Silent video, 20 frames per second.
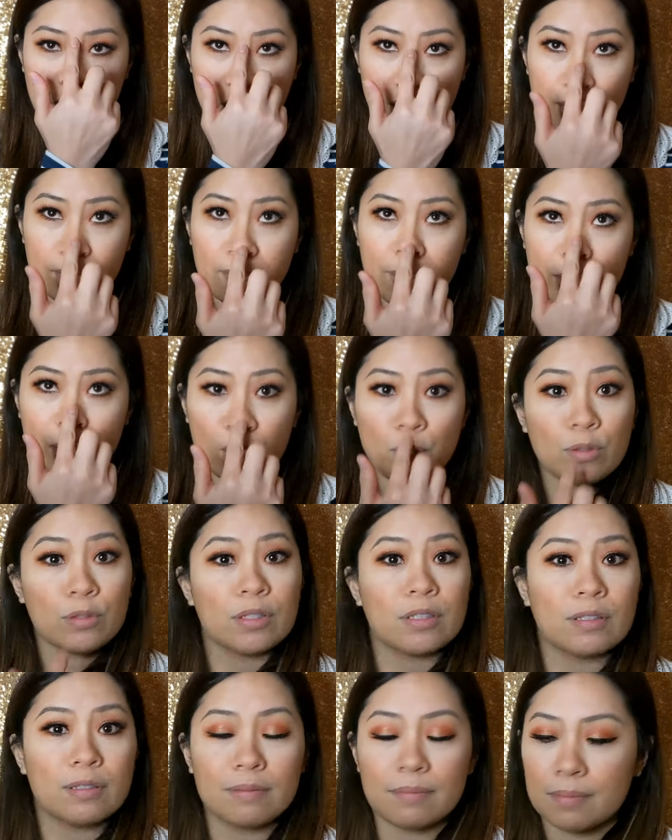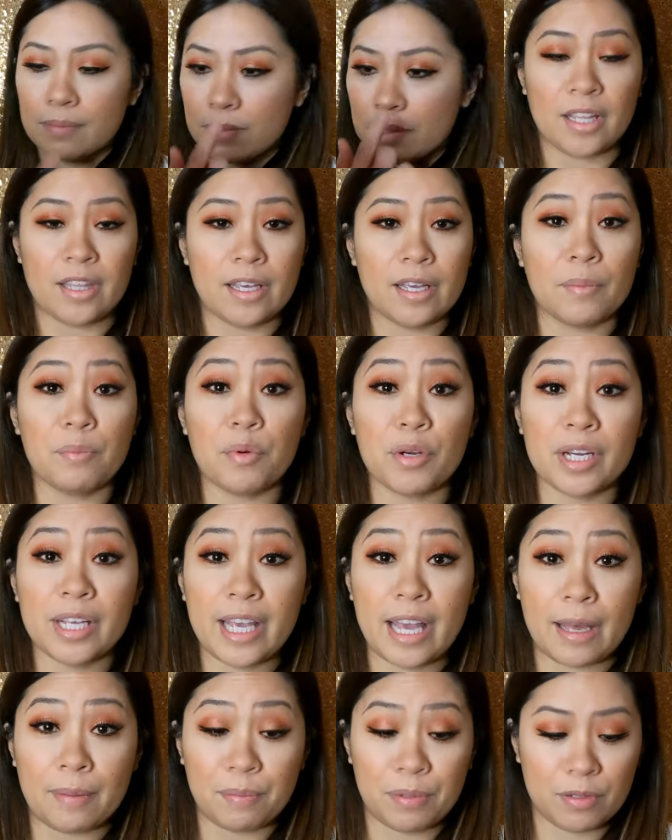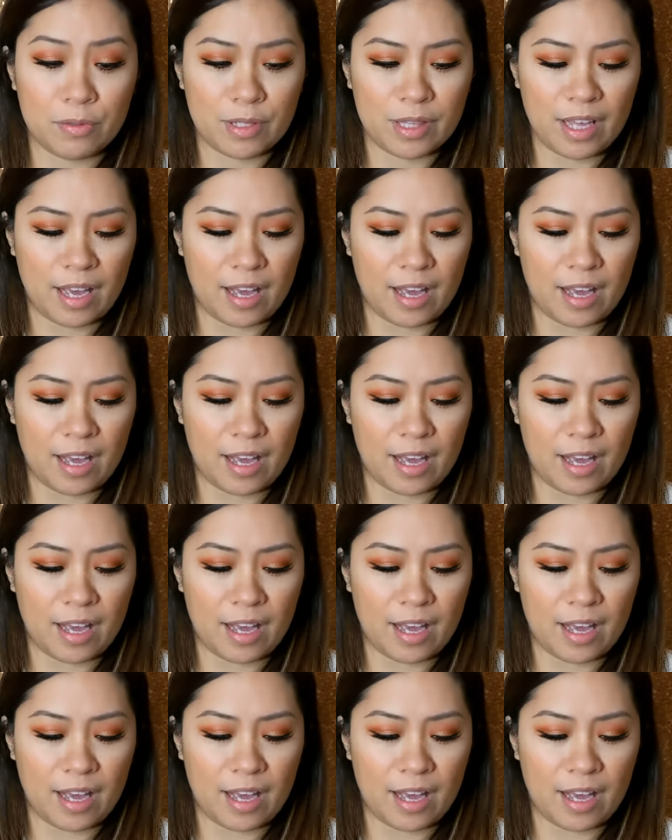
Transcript: on my nose. I think I'm pretty happy with